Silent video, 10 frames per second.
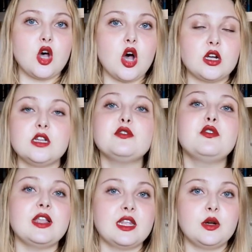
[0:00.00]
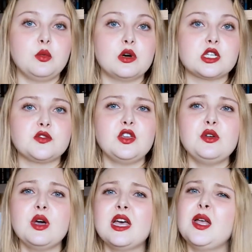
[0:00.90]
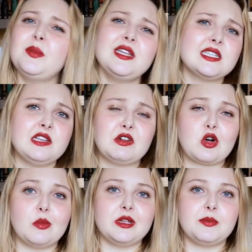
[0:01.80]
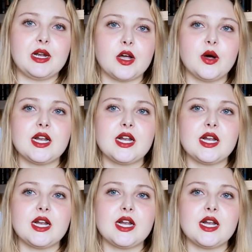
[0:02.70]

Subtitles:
arc and you find that it works for you, please leave a comment below.